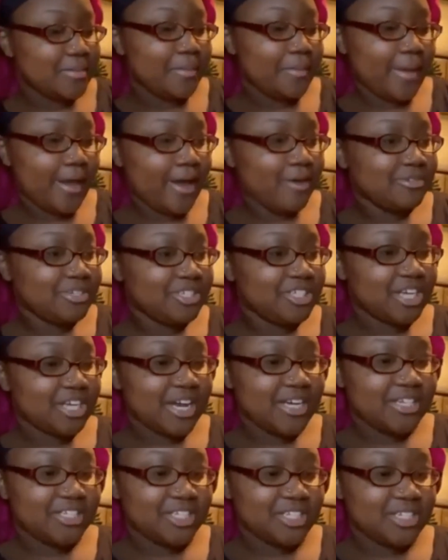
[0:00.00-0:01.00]

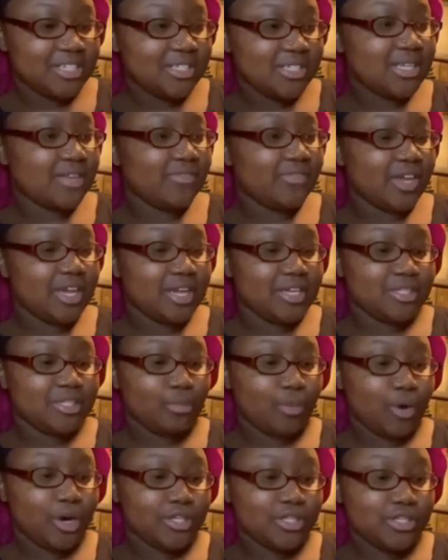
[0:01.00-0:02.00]
PowerShot G7X
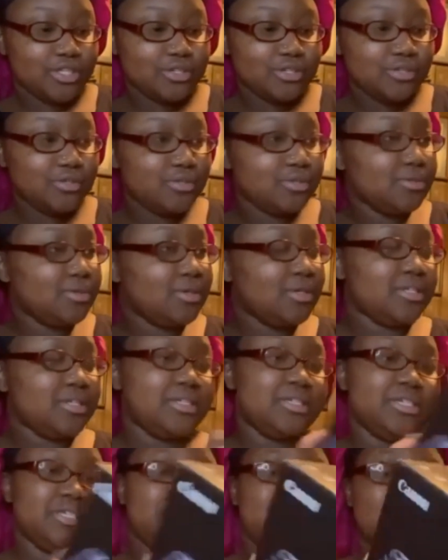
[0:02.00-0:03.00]
Mark II
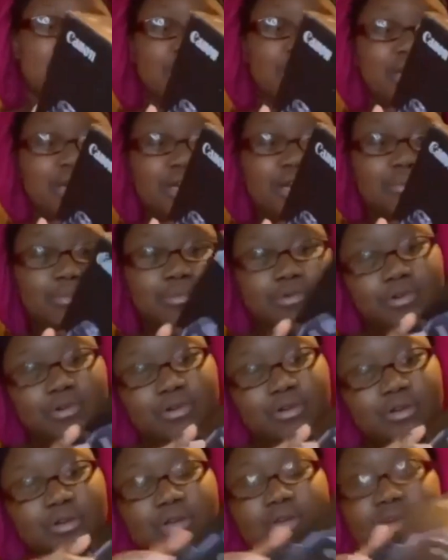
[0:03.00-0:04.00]
digital camera.